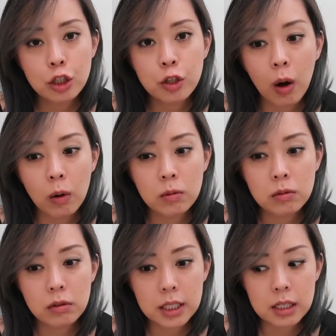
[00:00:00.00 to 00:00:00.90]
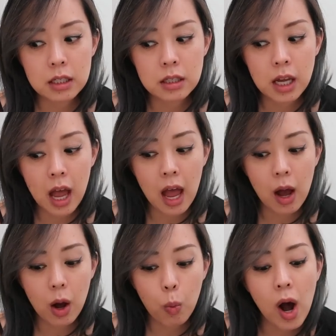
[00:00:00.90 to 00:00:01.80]
Don't listen to
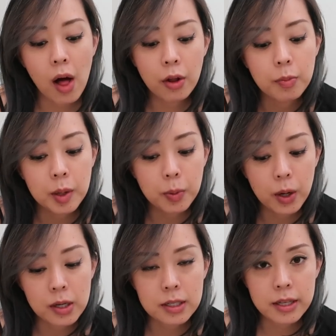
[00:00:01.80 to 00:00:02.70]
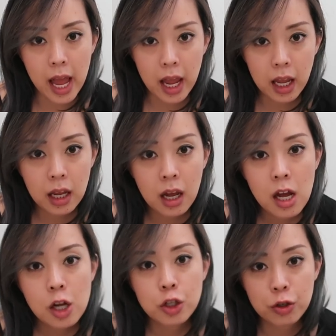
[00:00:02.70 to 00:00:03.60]
what other people are saying.
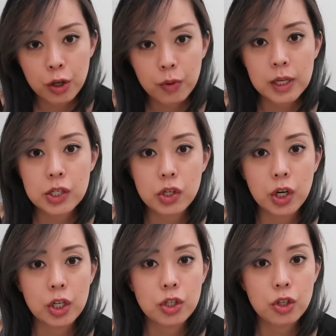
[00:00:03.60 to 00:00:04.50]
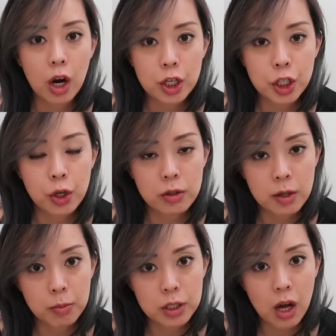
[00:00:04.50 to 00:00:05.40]
Do your research, talk to your
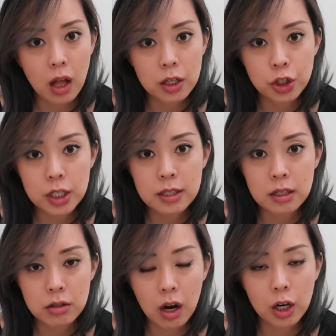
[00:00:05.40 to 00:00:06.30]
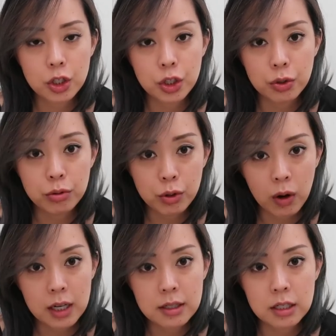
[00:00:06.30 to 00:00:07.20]
dermatologist, and talk to
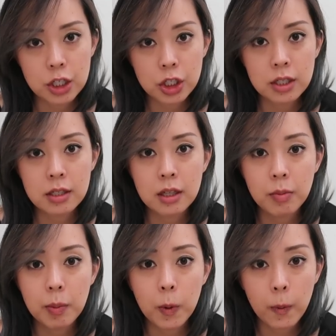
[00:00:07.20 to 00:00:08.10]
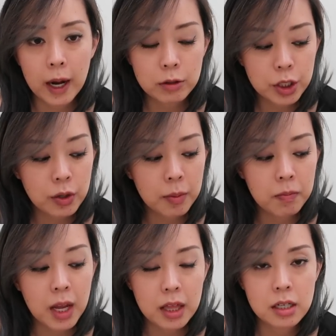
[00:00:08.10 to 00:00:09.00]
your estheticians and the people around you,
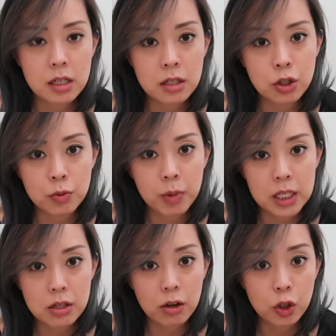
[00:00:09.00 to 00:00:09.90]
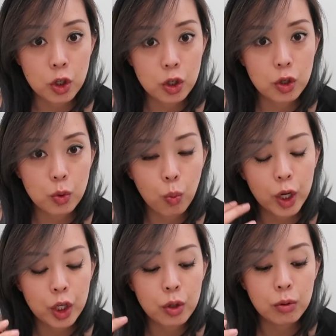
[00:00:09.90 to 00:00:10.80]
and make the decision based on
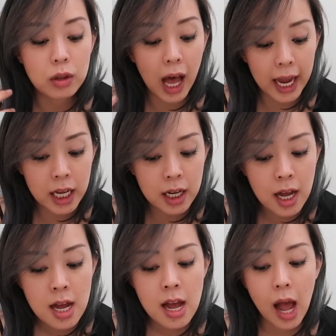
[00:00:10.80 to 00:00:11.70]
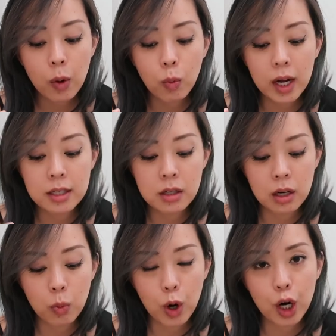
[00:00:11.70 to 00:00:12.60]
what you like and what is
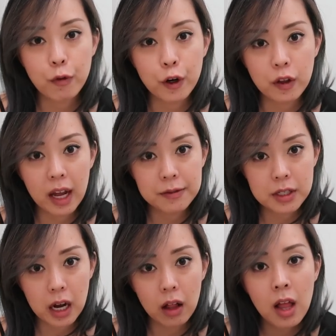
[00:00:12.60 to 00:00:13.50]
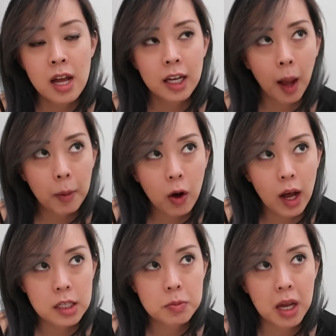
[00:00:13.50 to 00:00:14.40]
going to work for your lifestyle. Chemical
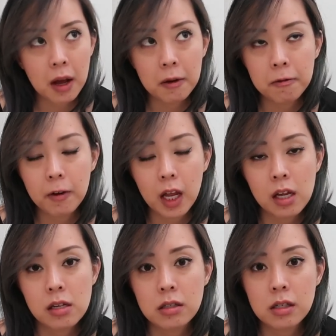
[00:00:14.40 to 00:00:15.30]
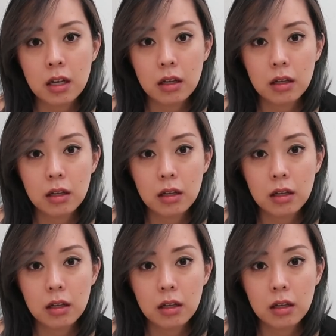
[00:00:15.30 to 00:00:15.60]
S P F is